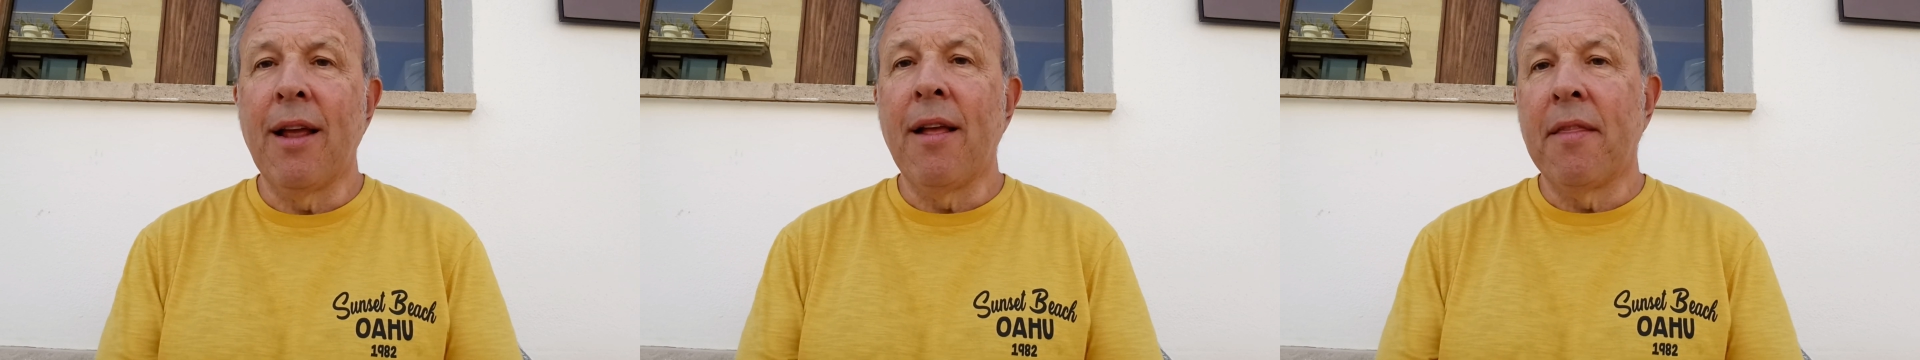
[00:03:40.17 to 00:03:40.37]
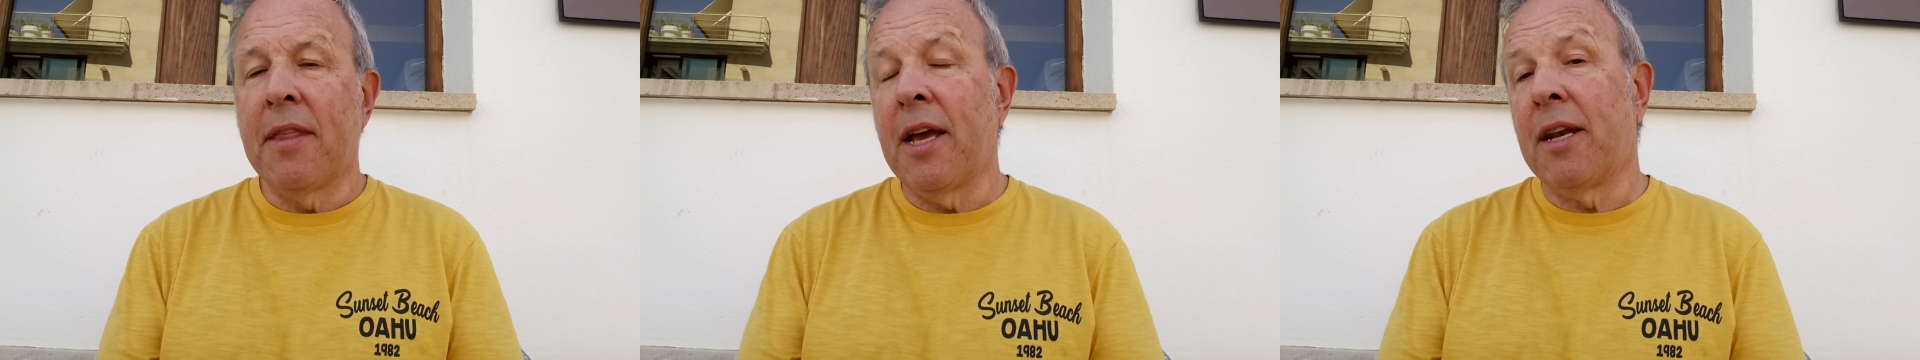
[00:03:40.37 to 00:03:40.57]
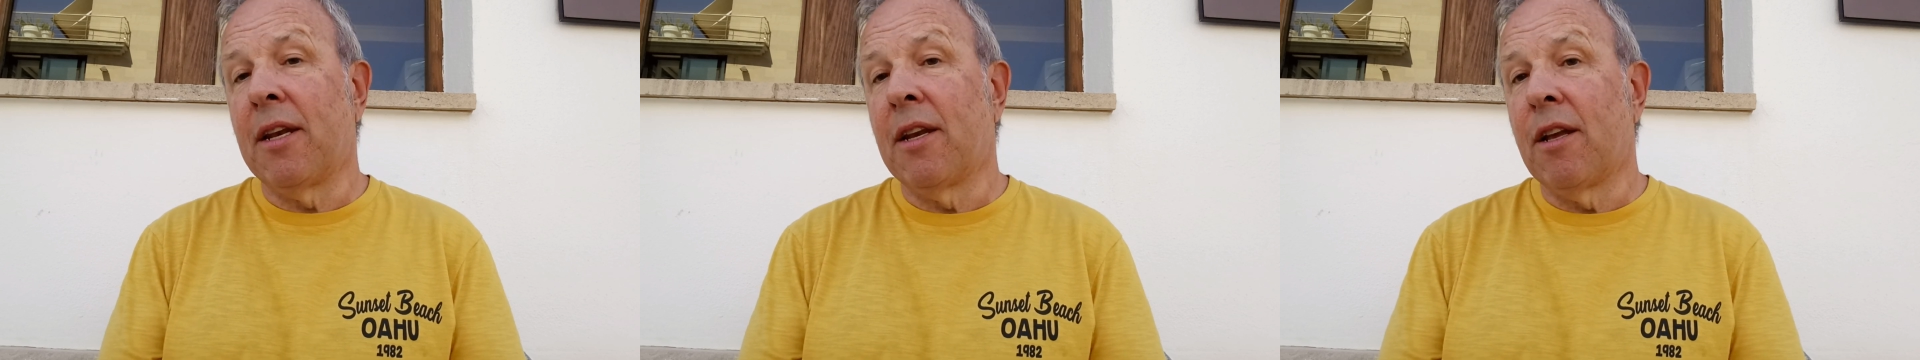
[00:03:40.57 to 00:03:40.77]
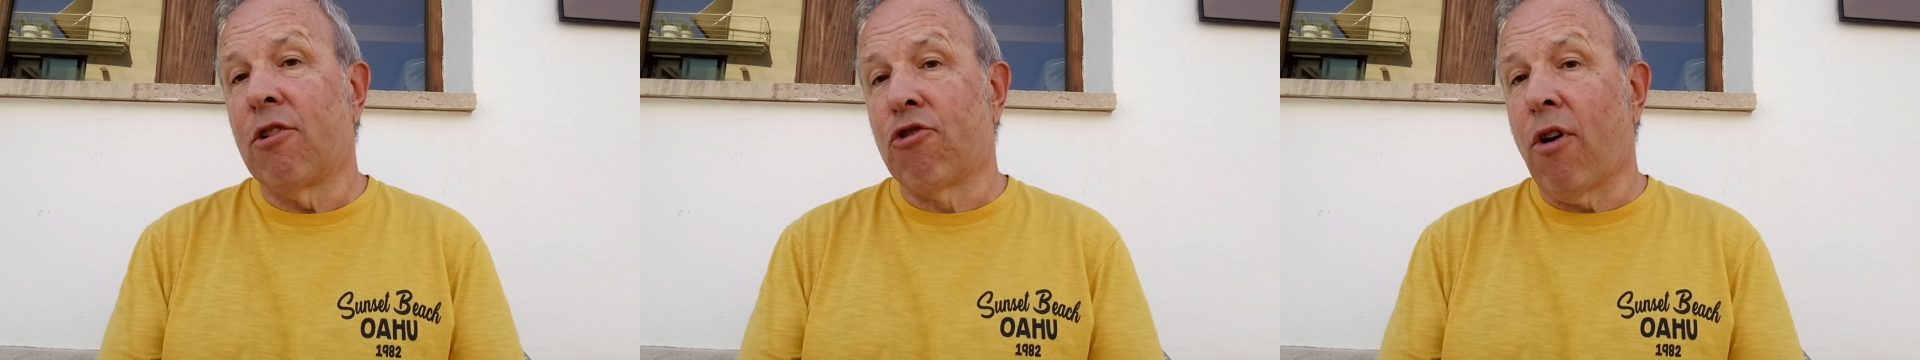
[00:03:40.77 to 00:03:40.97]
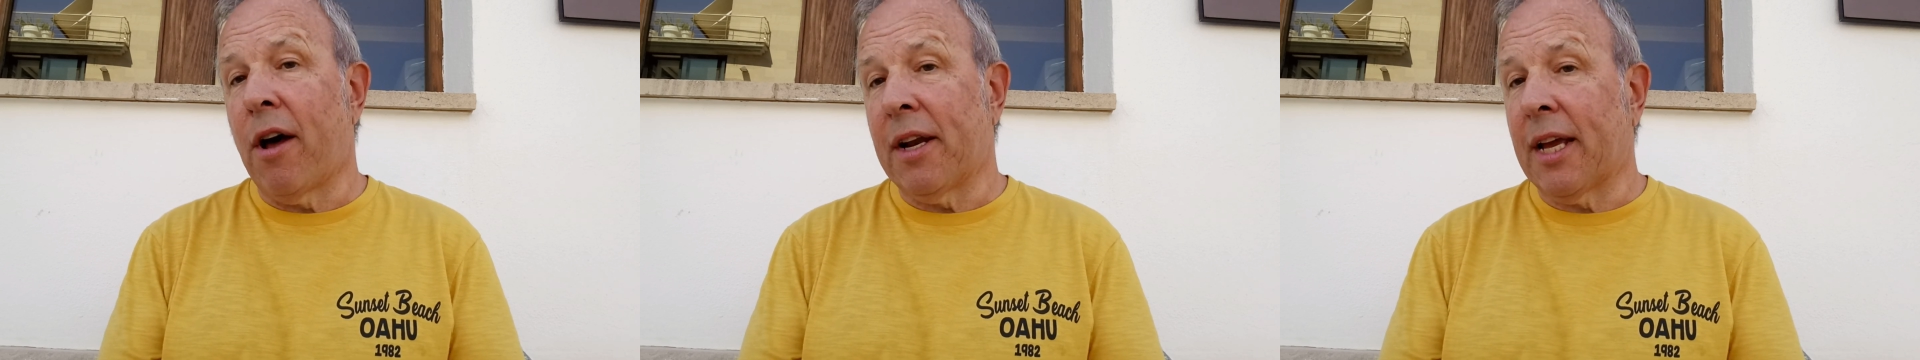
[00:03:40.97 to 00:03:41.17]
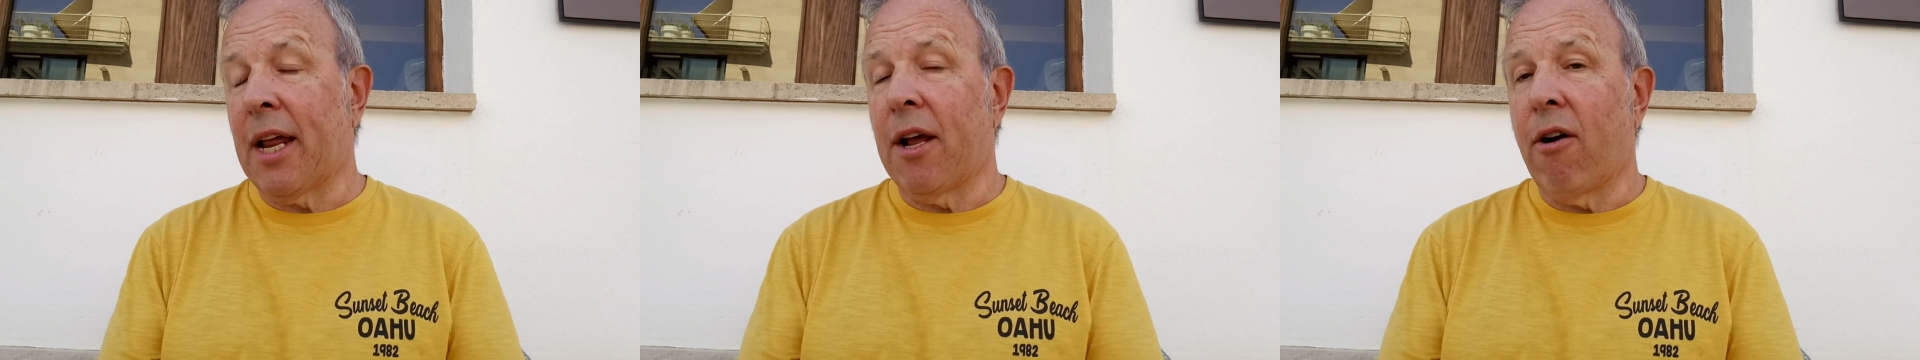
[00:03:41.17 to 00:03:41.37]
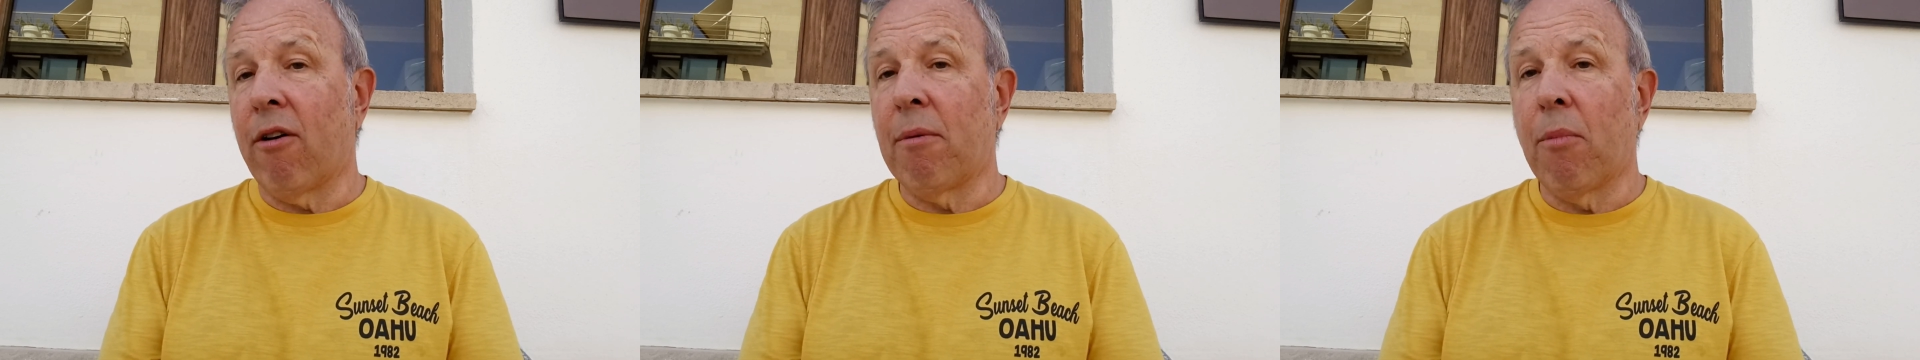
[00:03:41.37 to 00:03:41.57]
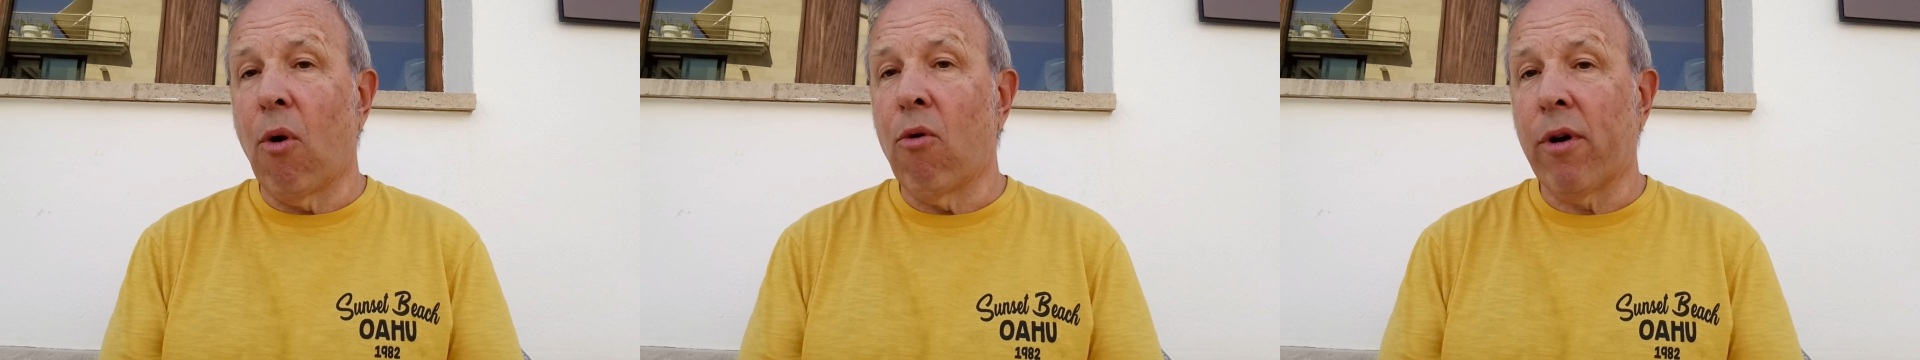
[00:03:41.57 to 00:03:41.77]
then trying to get it on a
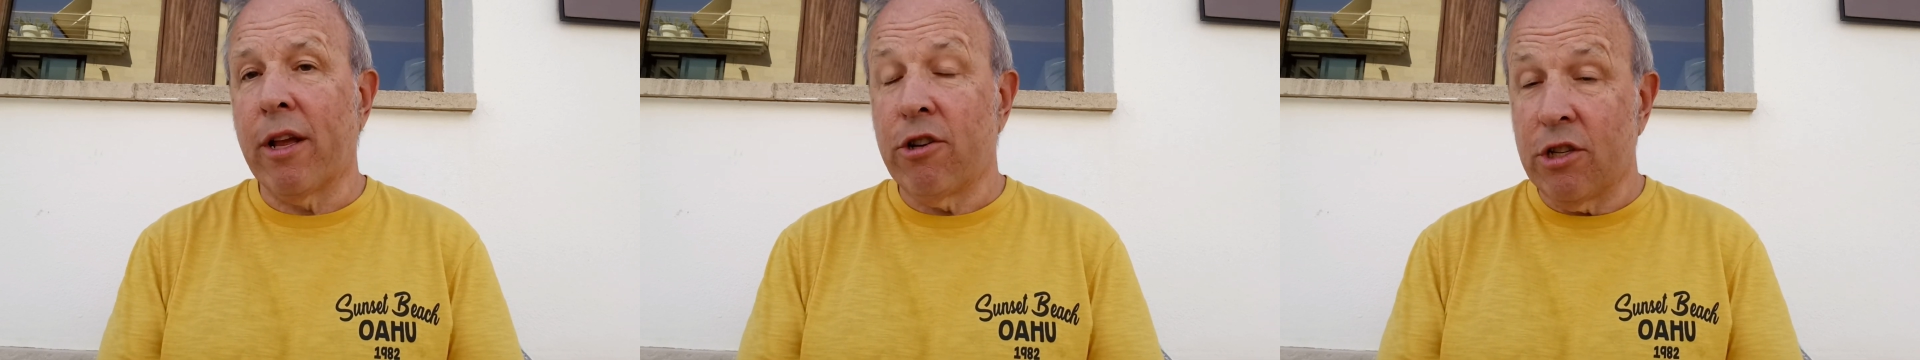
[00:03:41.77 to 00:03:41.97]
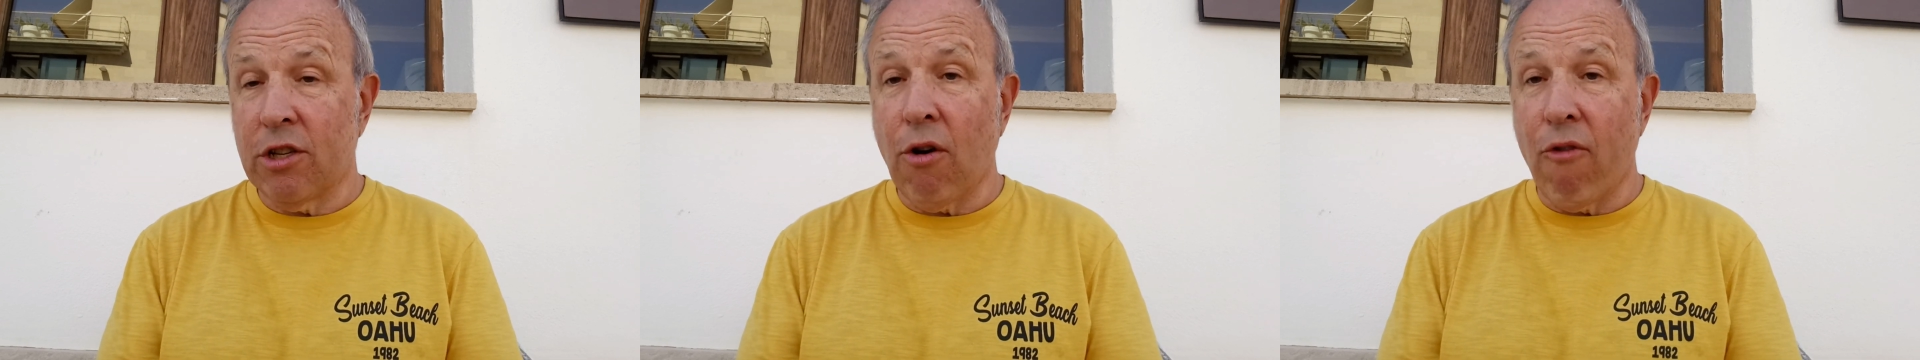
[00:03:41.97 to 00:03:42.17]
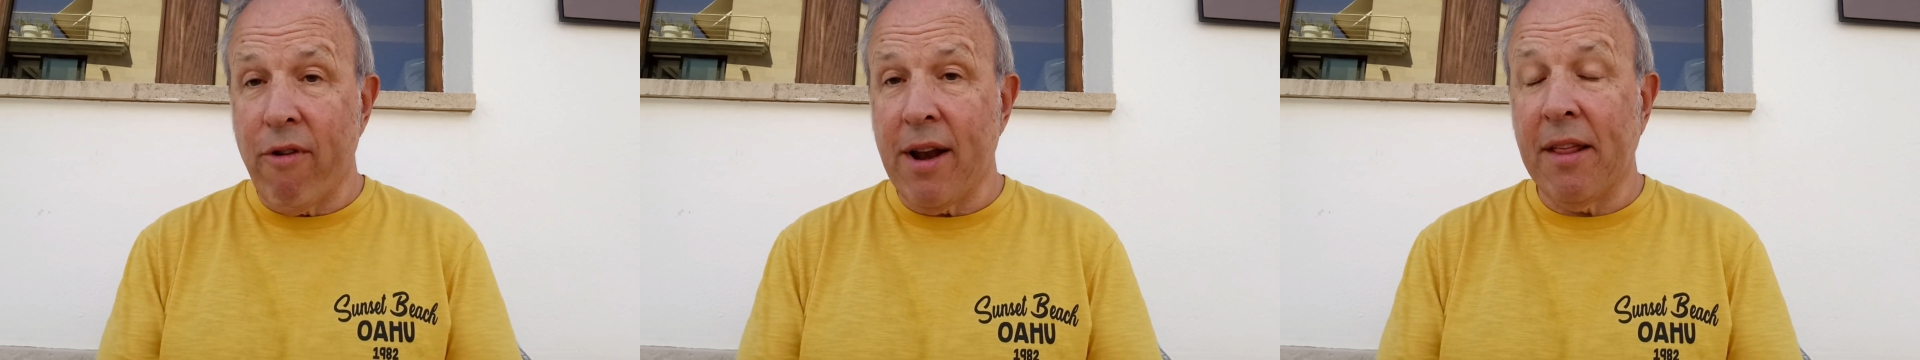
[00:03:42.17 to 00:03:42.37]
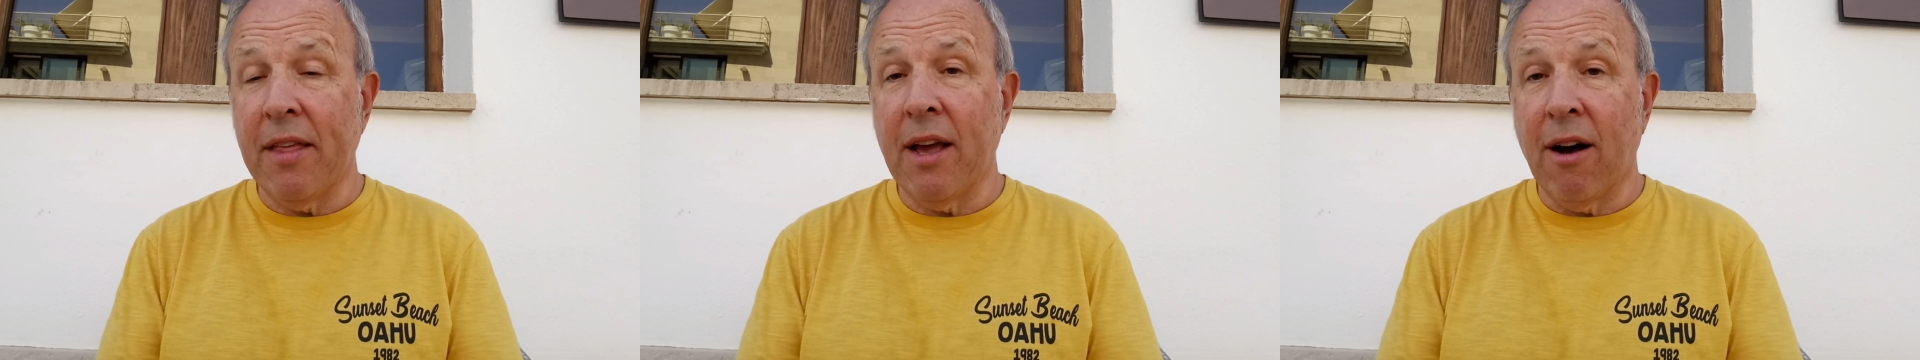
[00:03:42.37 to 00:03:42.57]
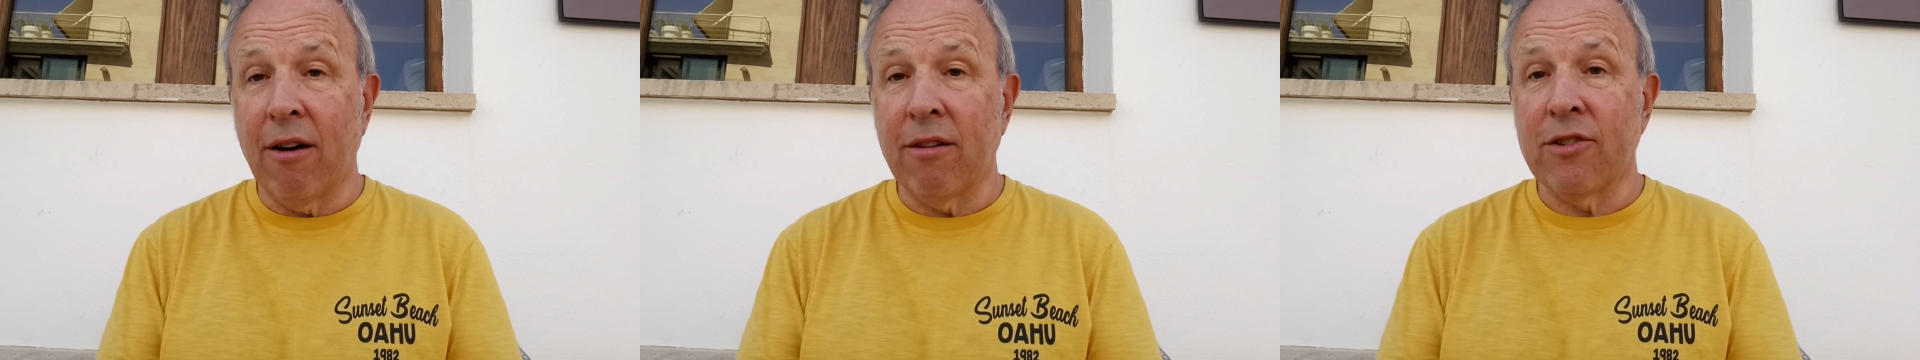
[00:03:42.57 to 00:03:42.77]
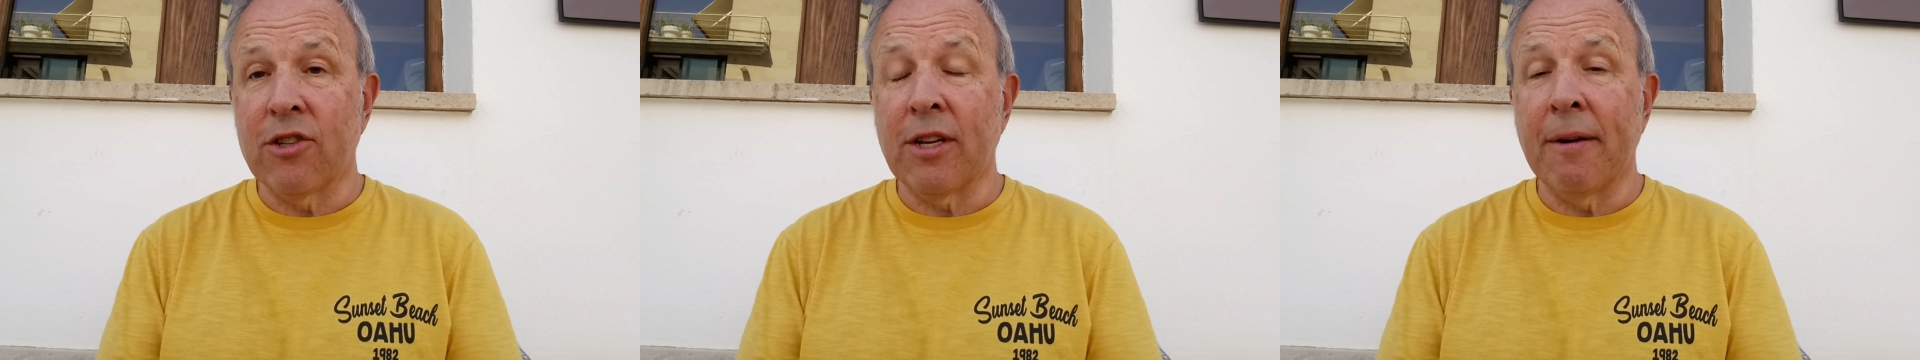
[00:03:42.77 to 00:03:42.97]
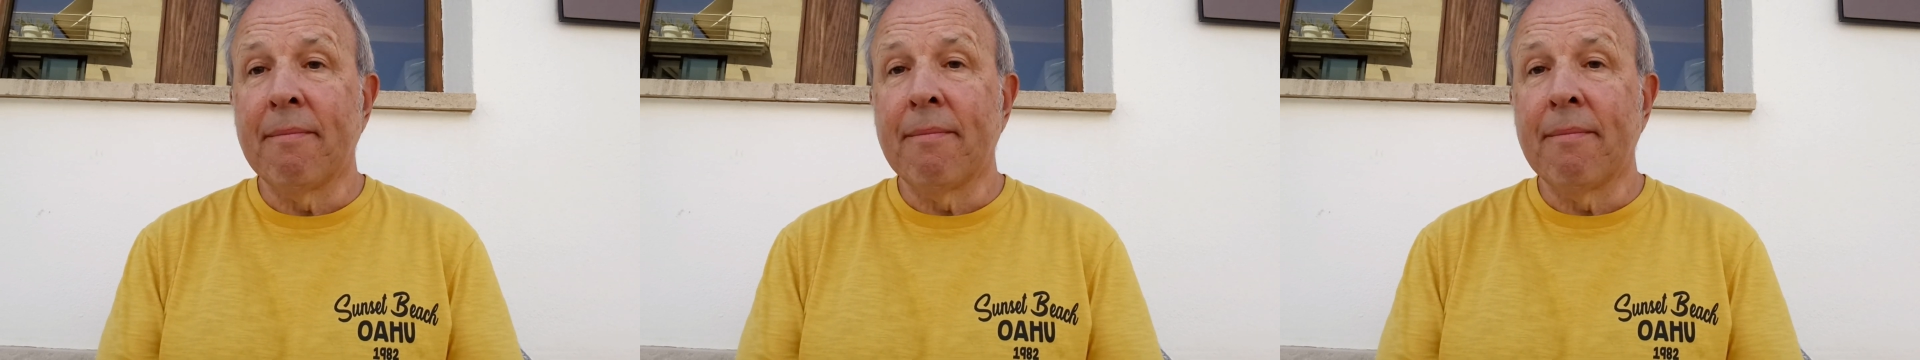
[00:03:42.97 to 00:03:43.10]
mortgage is not really the answer.